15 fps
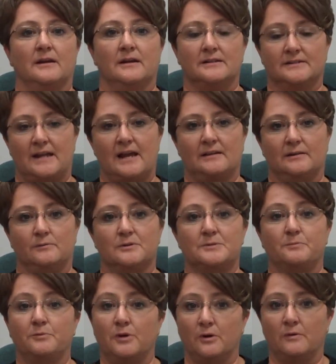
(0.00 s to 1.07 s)
exactly
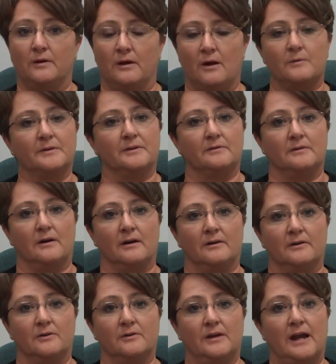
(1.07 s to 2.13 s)
what's going on with your dog
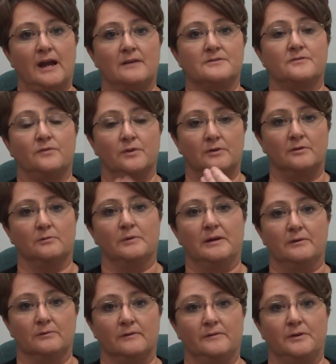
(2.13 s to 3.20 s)
or your cats for you to
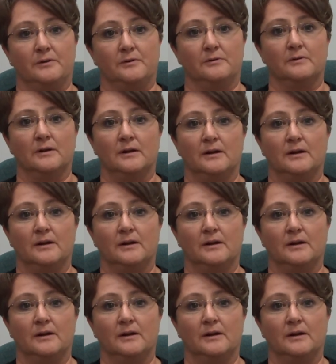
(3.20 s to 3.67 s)
read and review,